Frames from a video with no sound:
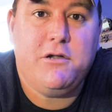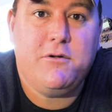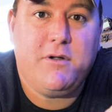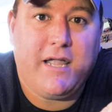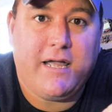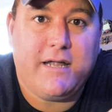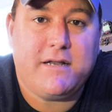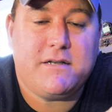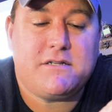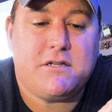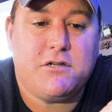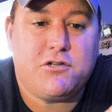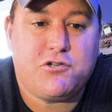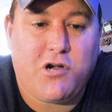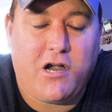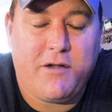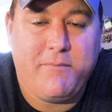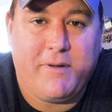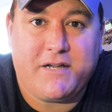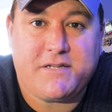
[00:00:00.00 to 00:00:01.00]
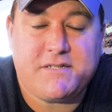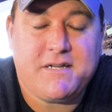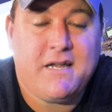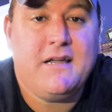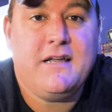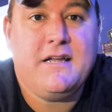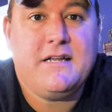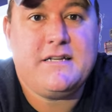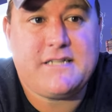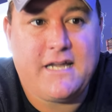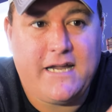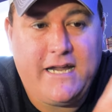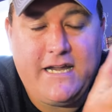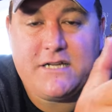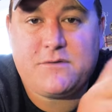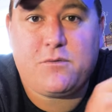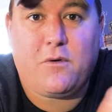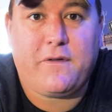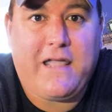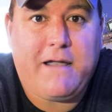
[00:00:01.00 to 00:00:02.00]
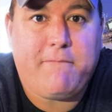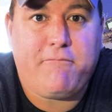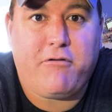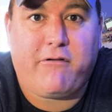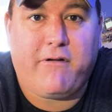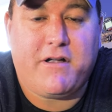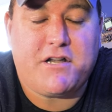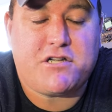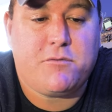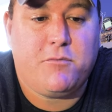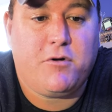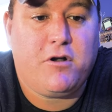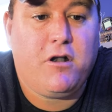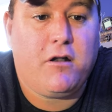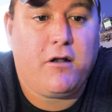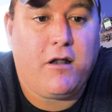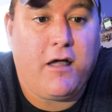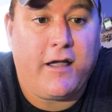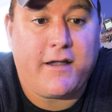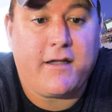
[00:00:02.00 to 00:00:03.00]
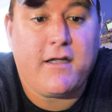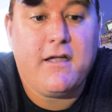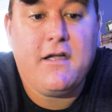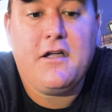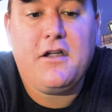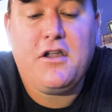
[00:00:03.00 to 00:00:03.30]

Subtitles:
you get to Trimix. So here's what that progression would look like.